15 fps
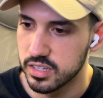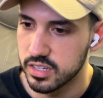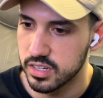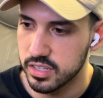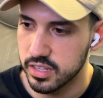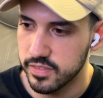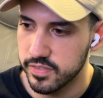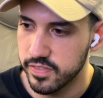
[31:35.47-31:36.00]

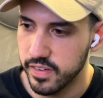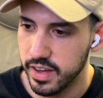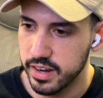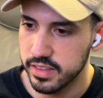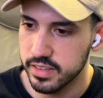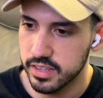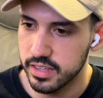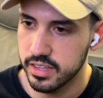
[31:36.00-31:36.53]
And then
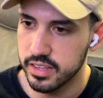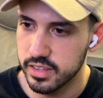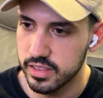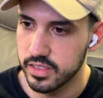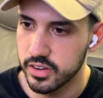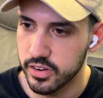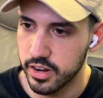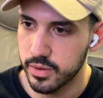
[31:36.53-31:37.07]
finally
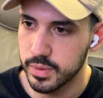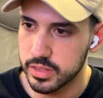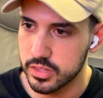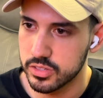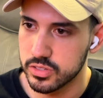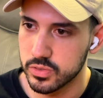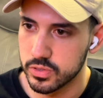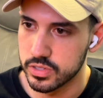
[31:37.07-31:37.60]
learning about the
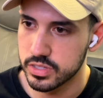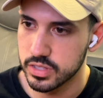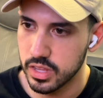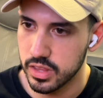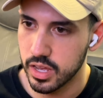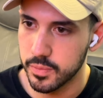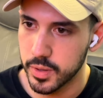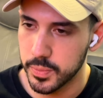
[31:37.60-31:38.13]
source of the
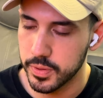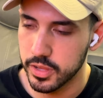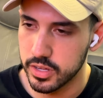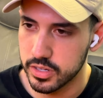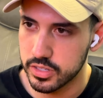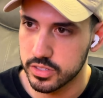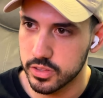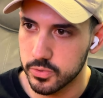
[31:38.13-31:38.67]
dummy
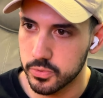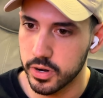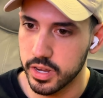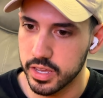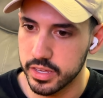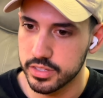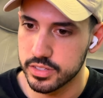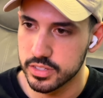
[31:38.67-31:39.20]
plugs, the
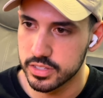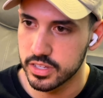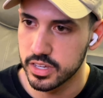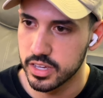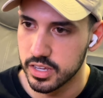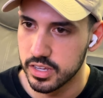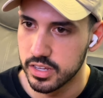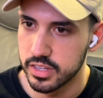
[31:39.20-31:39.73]
rays,
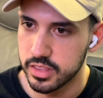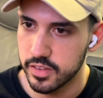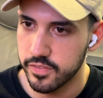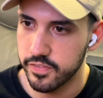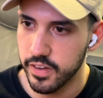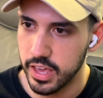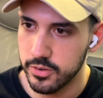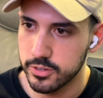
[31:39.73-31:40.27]
the
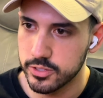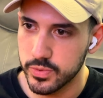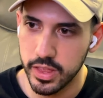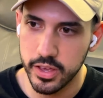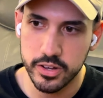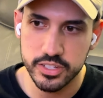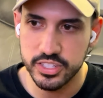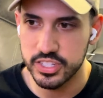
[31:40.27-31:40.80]
fake ones, when they
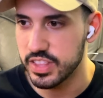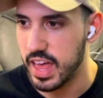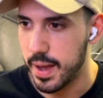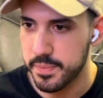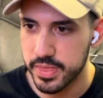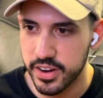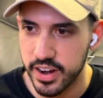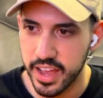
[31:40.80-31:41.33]
all
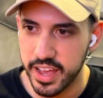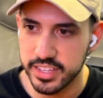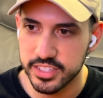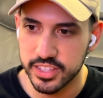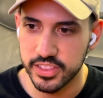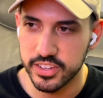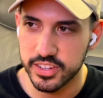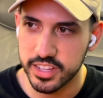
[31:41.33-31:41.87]
snapped their heads
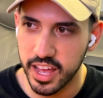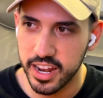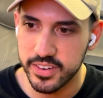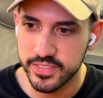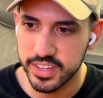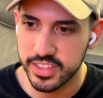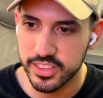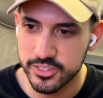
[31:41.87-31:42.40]
and looked at them,
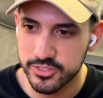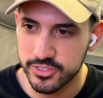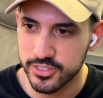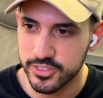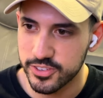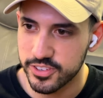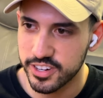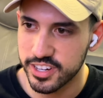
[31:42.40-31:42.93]
like, this was
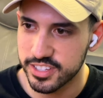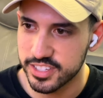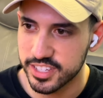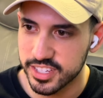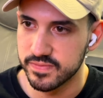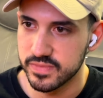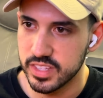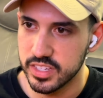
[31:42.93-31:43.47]

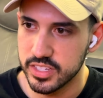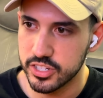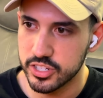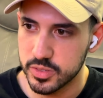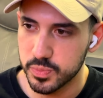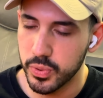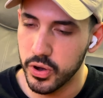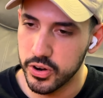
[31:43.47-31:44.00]
crazy. These are
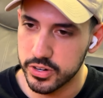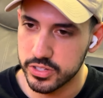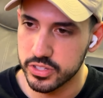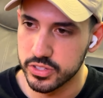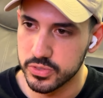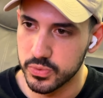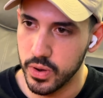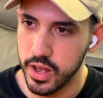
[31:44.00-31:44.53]
just parts
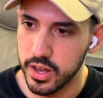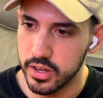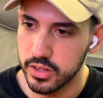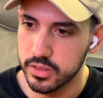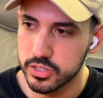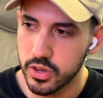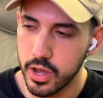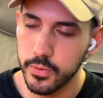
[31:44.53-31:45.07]
as well.
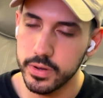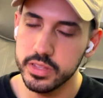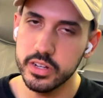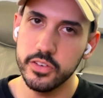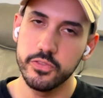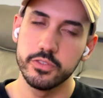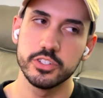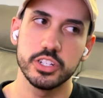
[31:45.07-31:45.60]
So I wonder
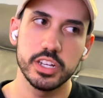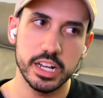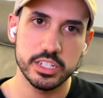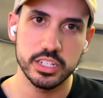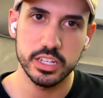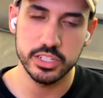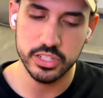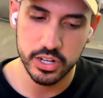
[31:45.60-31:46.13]
if when she
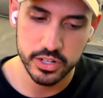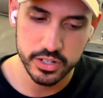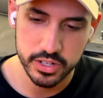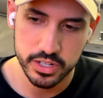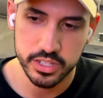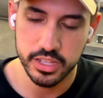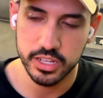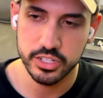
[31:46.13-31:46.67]
actually gets hurt
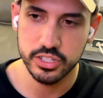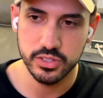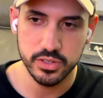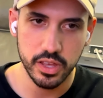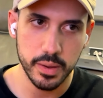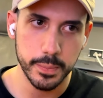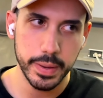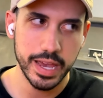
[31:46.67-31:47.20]
and like she's
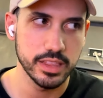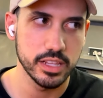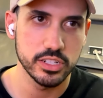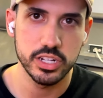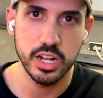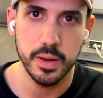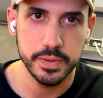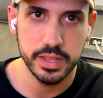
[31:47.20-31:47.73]
like bandaged
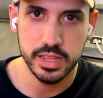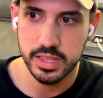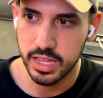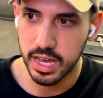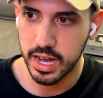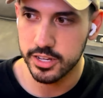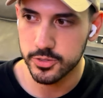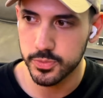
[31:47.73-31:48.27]
up in the
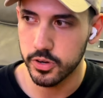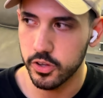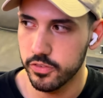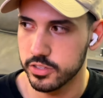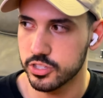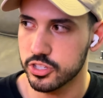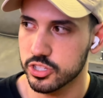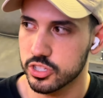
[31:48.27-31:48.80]
hospital, if
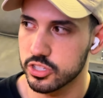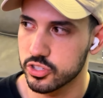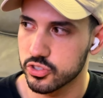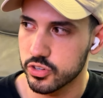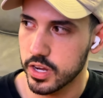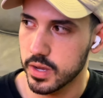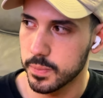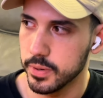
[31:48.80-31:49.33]
it's just to
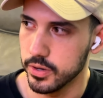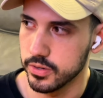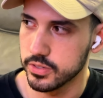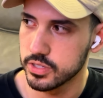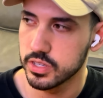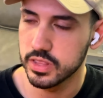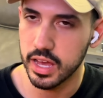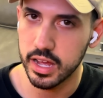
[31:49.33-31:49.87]
strike a pose
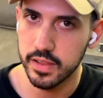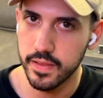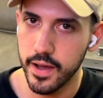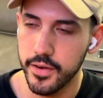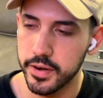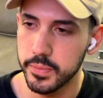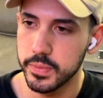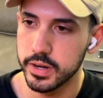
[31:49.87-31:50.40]
to not allow
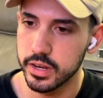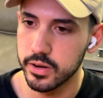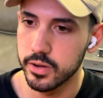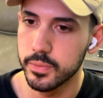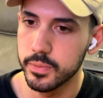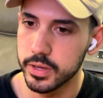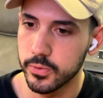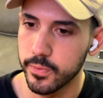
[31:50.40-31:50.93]
anybody to
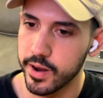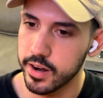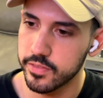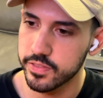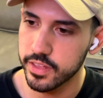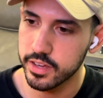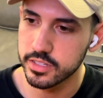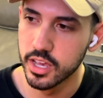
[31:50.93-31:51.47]
be aware of
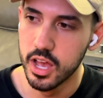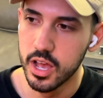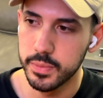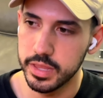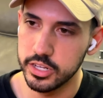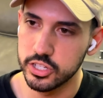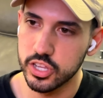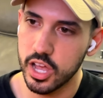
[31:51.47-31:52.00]
things, but
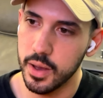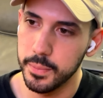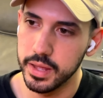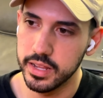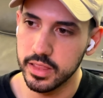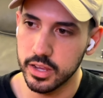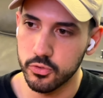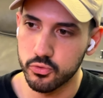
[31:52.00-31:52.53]
they just come in
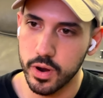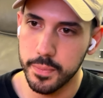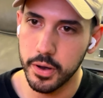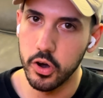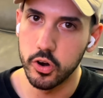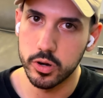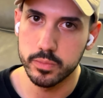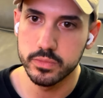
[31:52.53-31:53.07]
and like rip
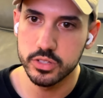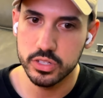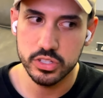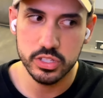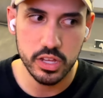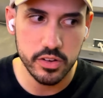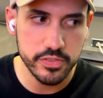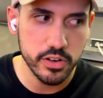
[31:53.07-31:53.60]
arms and
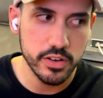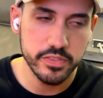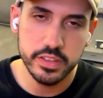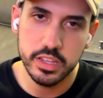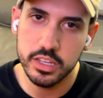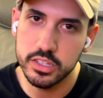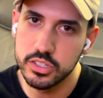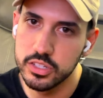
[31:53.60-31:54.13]
stuff off of
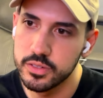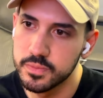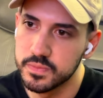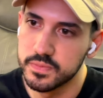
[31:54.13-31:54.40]
these.